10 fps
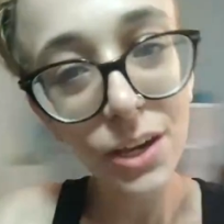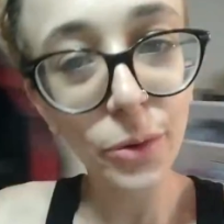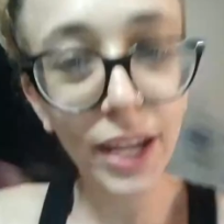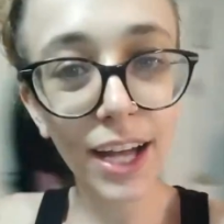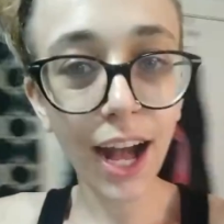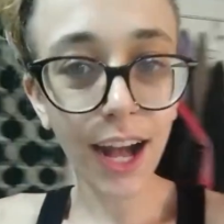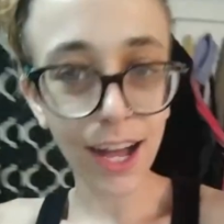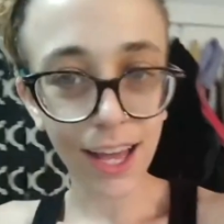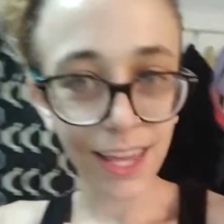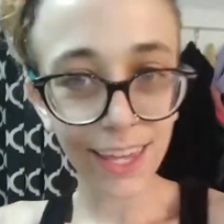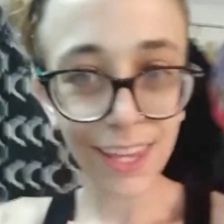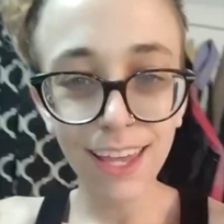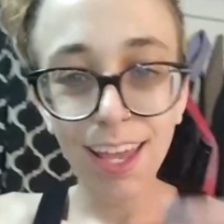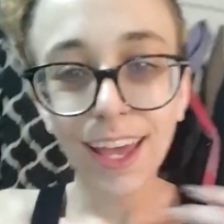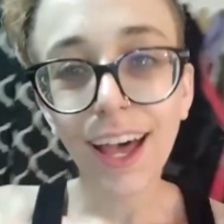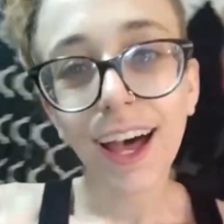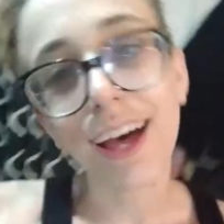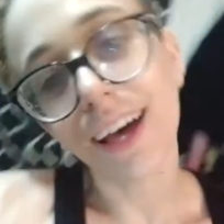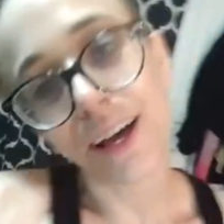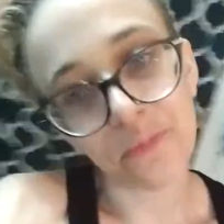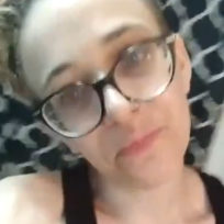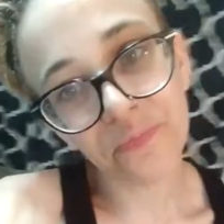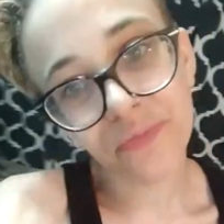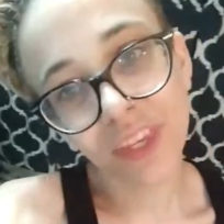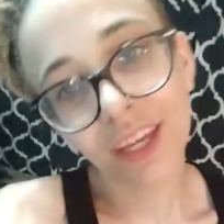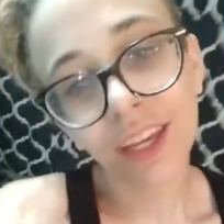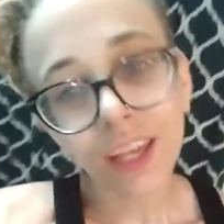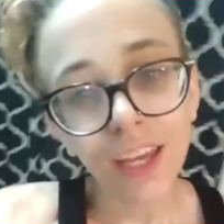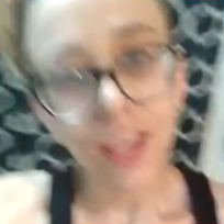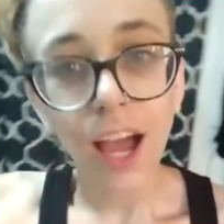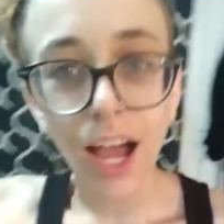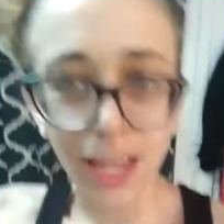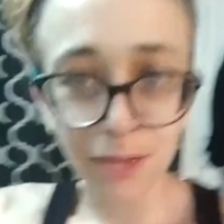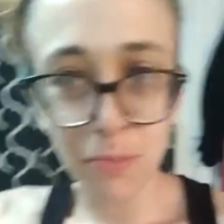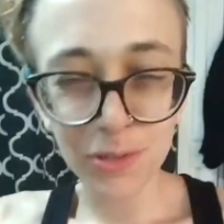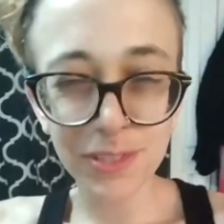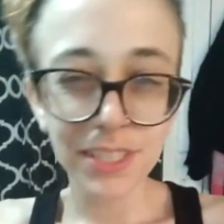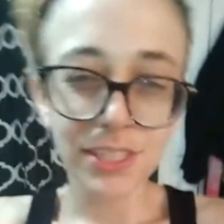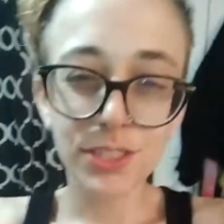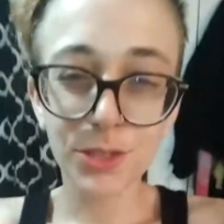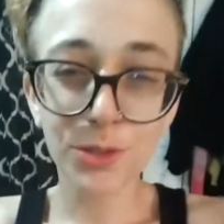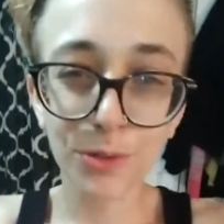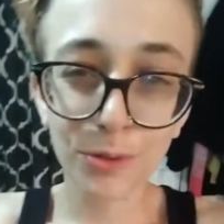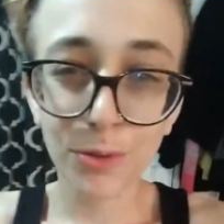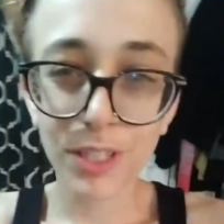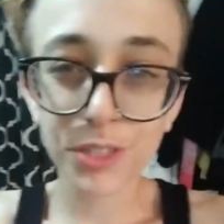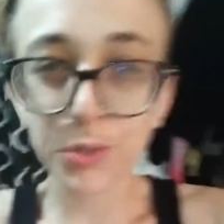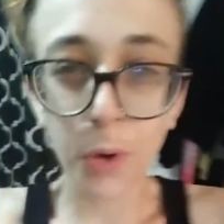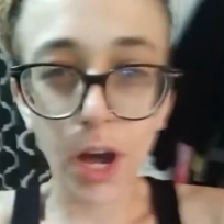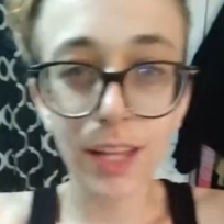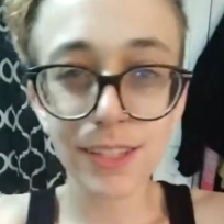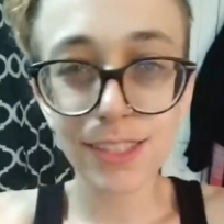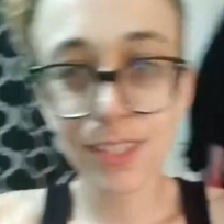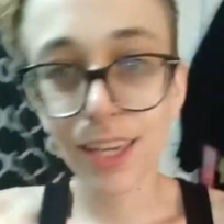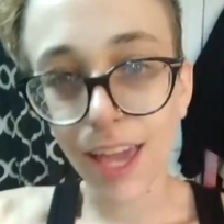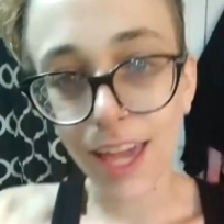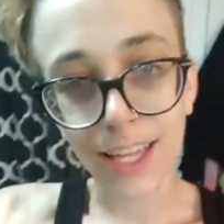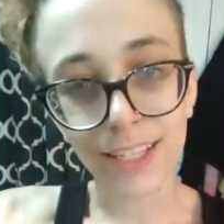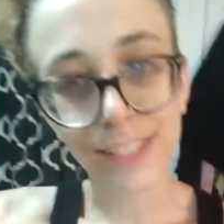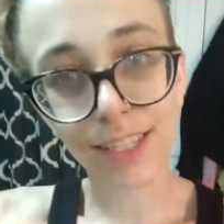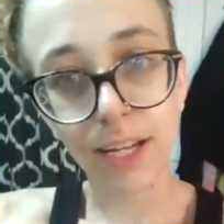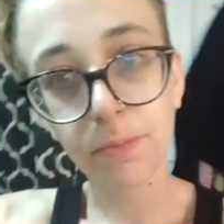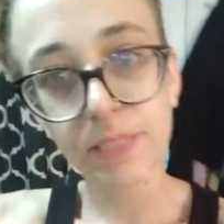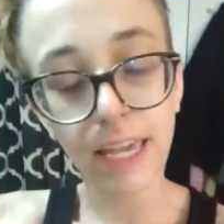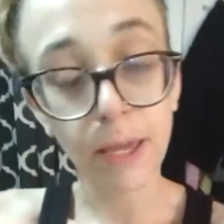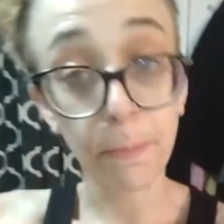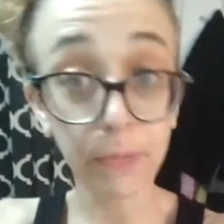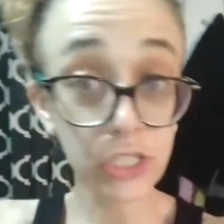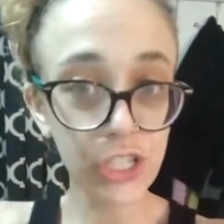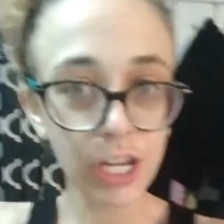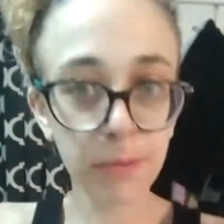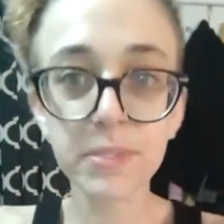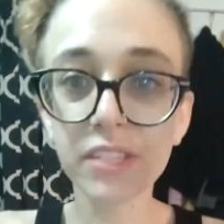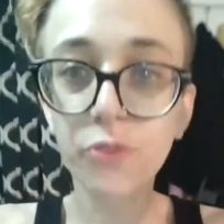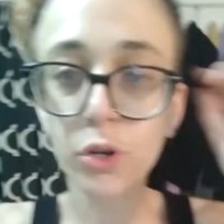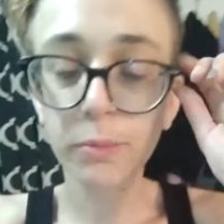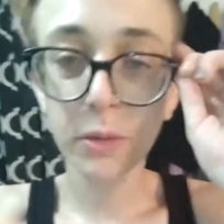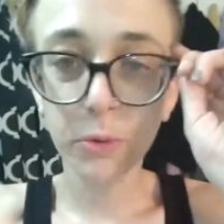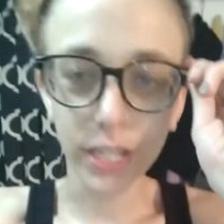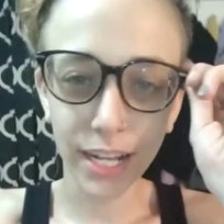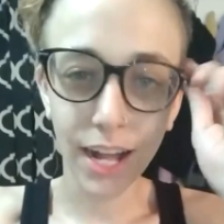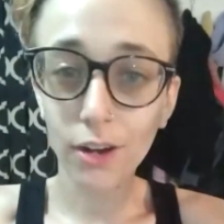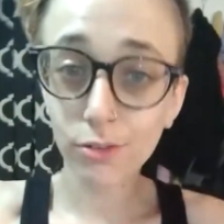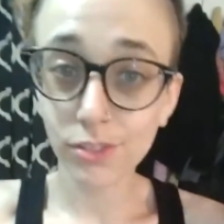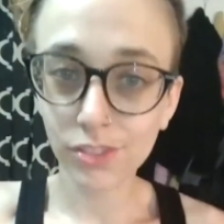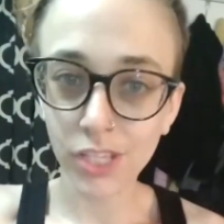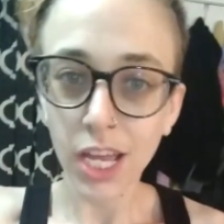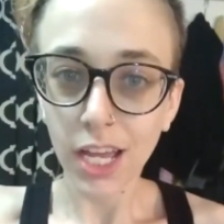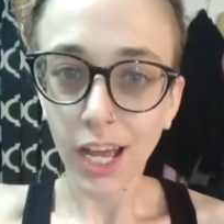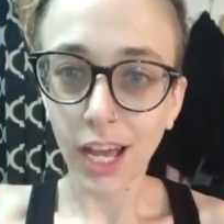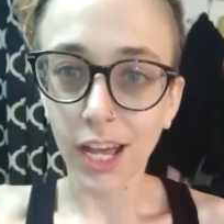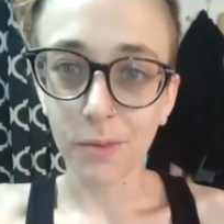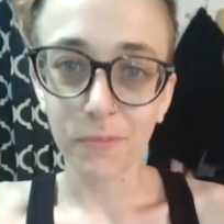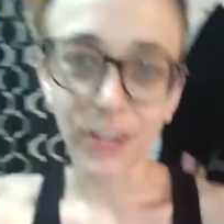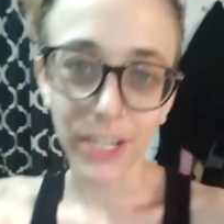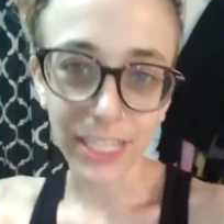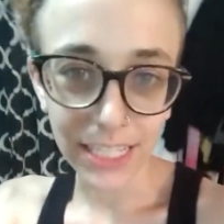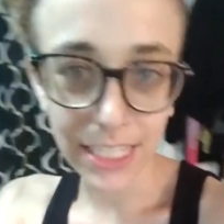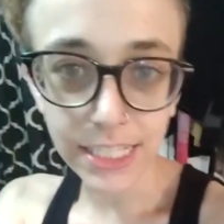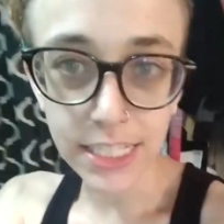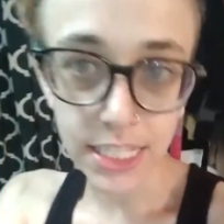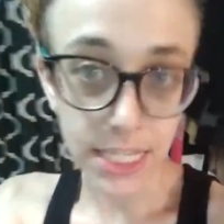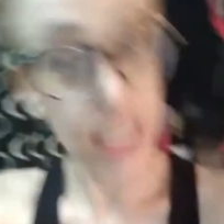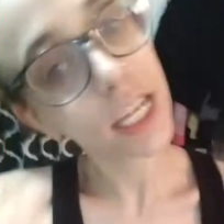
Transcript: quick hi. Um, I mostly do squats and sit-ups and push-ups for my workouts. Um, very easy